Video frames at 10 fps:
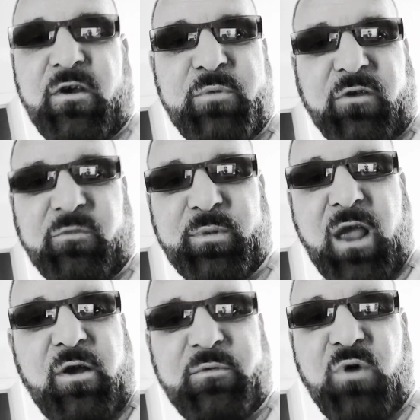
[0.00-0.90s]
tough because
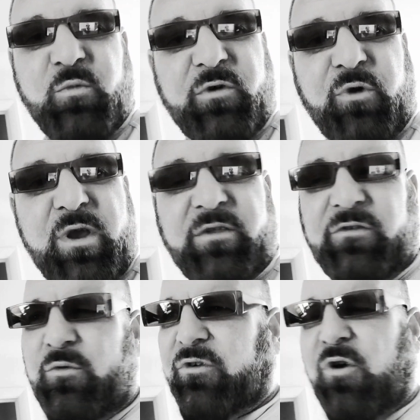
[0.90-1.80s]
Black Ops 1 was great and
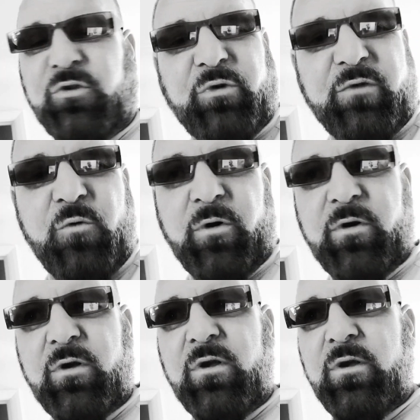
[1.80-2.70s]
so was Call of Duty 4.